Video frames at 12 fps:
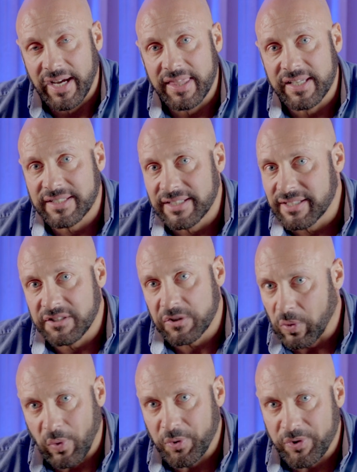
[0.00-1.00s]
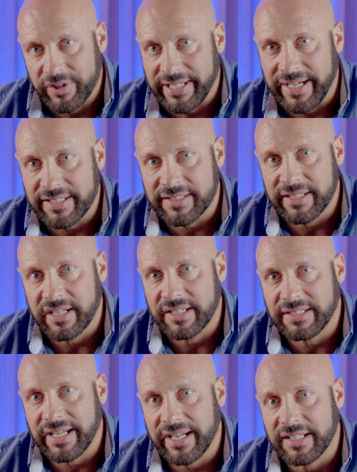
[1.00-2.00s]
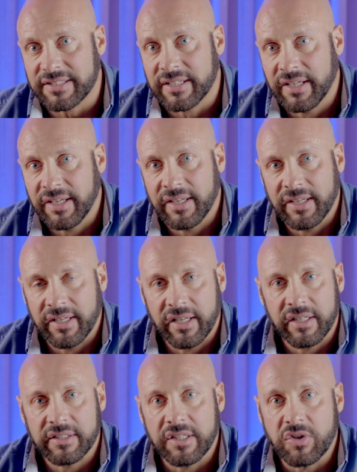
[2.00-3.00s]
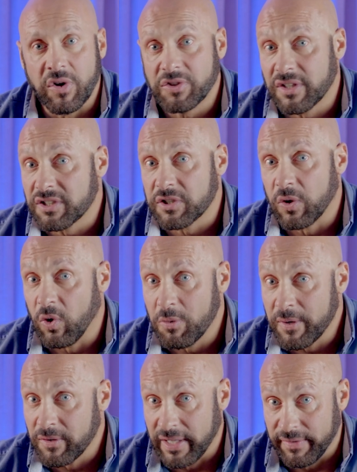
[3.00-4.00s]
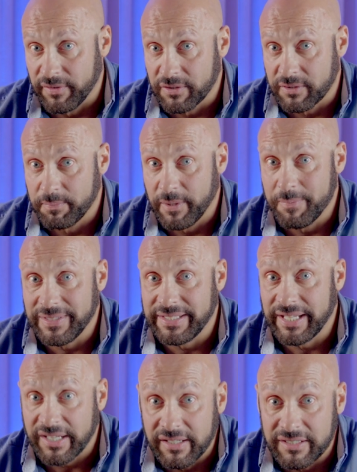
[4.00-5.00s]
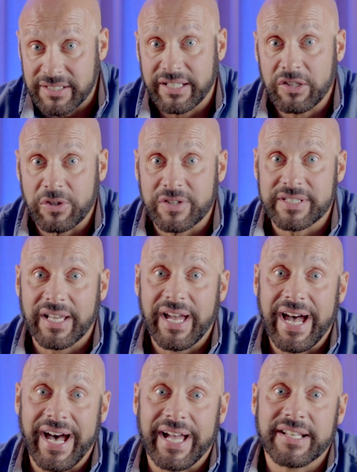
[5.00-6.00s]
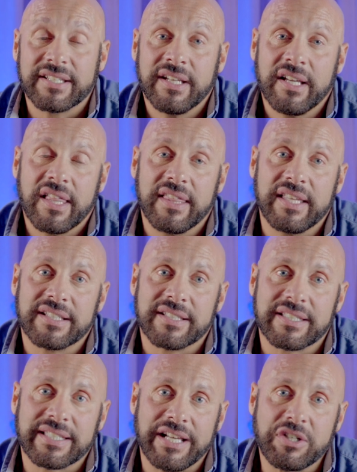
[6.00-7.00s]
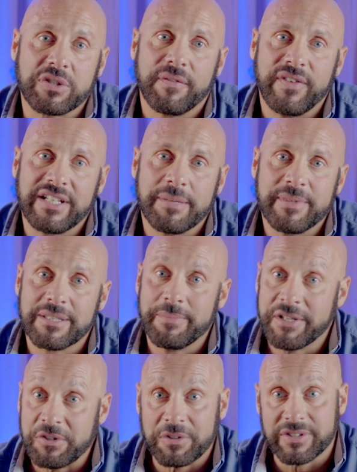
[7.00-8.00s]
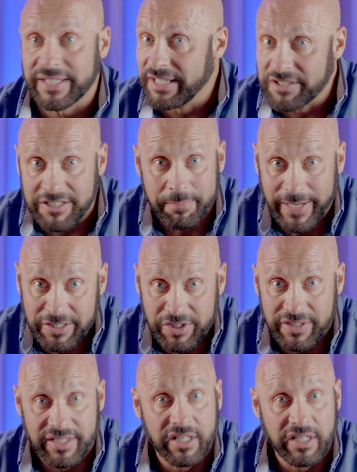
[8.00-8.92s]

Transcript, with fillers: And this isn't your ordinary test. It contains not just your hormone levels, but meticulously looks at these essential vitamins and minerals that I just mentioned,